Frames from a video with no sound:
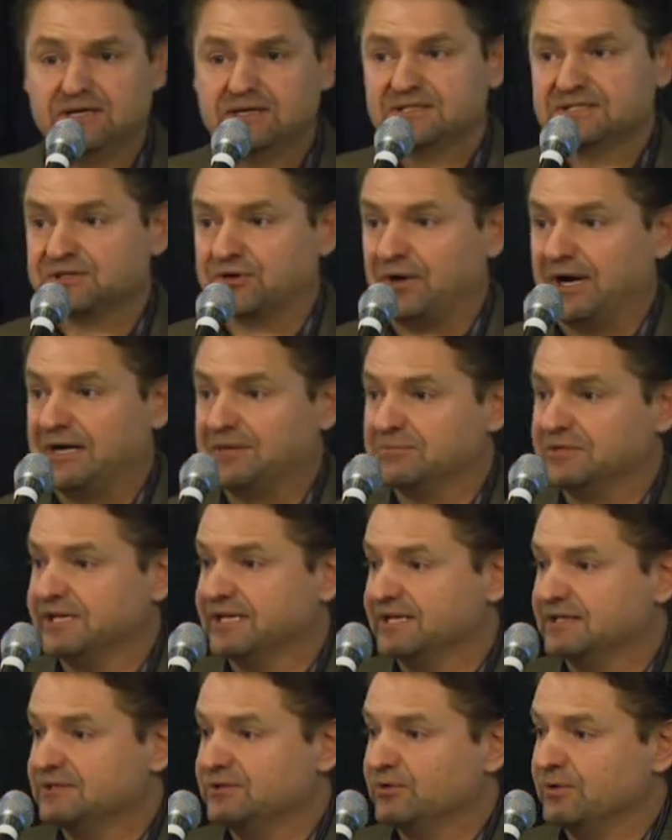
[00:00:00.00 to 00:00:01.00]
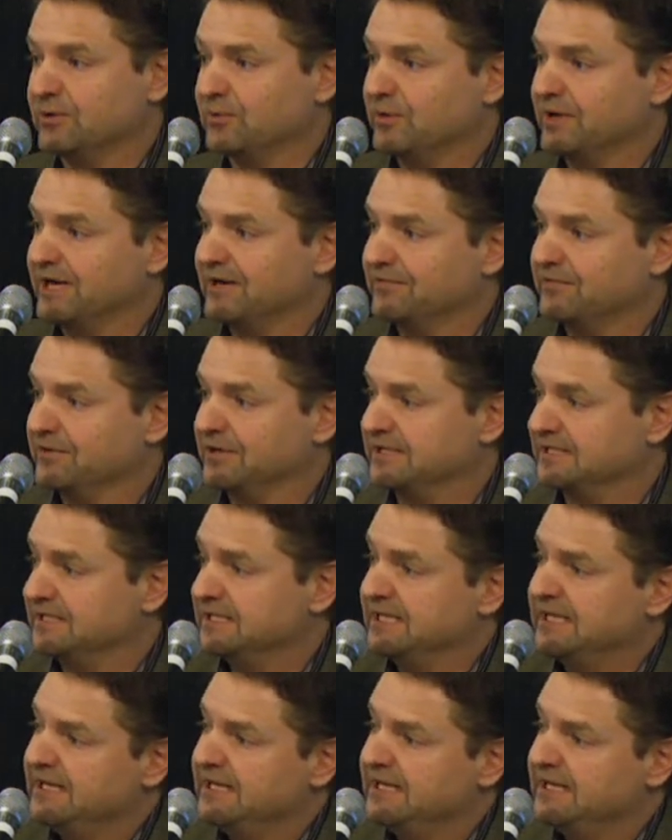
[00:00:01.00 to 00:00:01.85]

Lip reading: scrambling and doing whatever